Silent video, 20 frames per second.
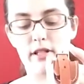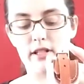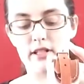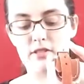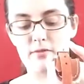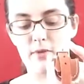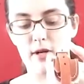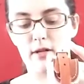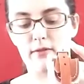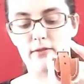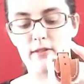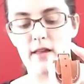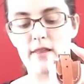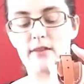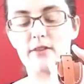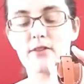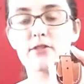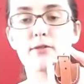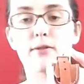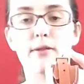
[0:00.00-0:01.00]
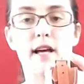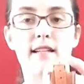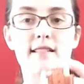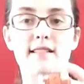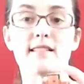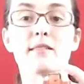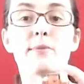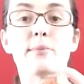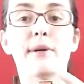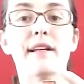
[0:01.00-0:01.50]
It is made of leather, so it
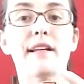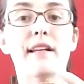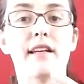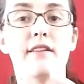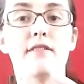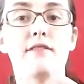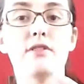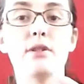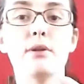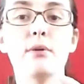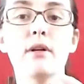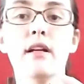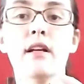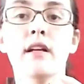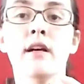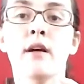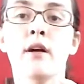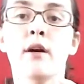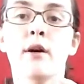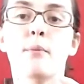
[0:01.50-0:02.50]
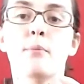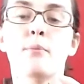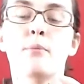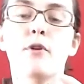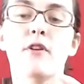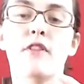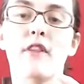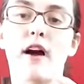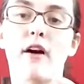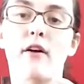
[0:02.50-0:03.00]
has a little bit of give to it
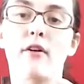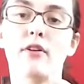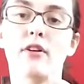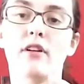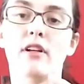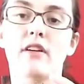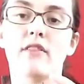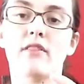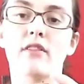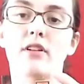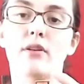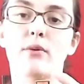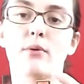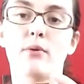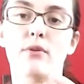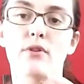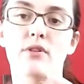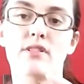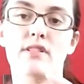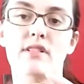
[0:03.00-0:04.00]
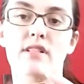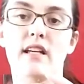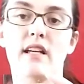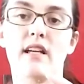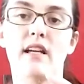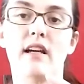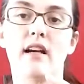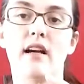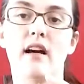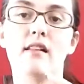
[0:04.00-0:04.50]
without giving the horse
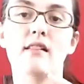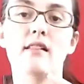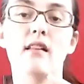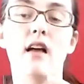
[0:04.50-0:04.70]
a